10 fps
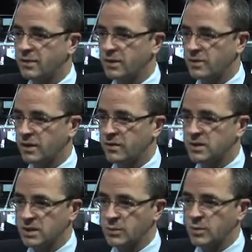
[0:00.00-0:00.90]
there that have
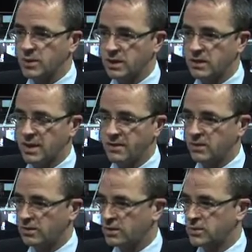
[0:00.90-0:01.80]
obviously implemented that
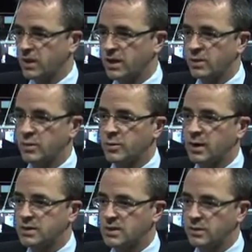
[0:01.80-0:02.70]
that are used by a number of
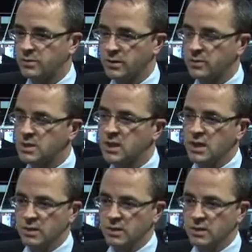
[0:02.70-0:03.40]
buy-side firms.